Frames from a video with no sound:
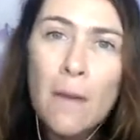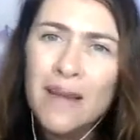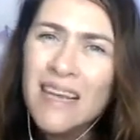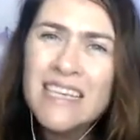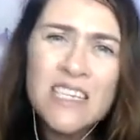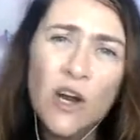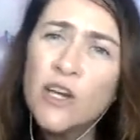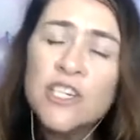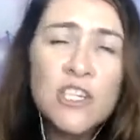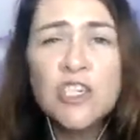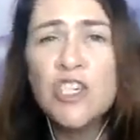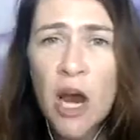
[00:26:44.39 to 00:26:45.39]
Please don't
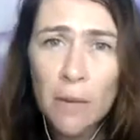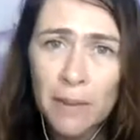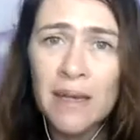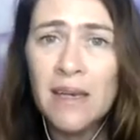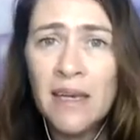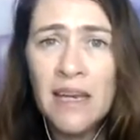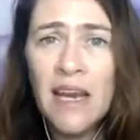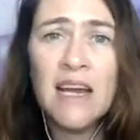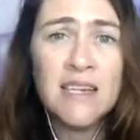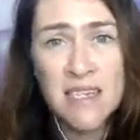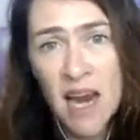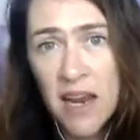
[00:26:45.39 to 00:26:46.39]
just jump in here
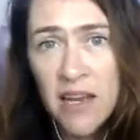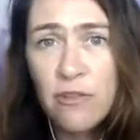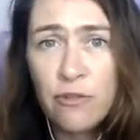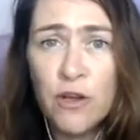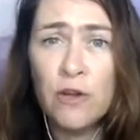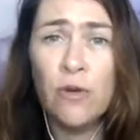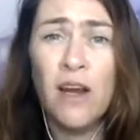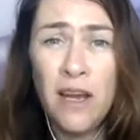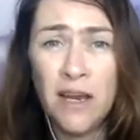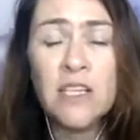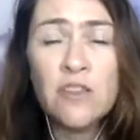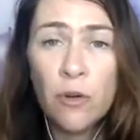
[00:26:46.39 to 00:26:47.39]
and take free
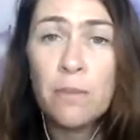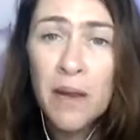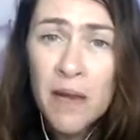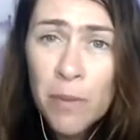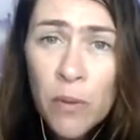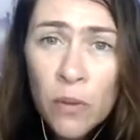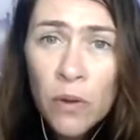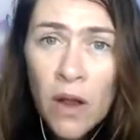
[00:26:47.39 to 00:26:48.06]
readings from people.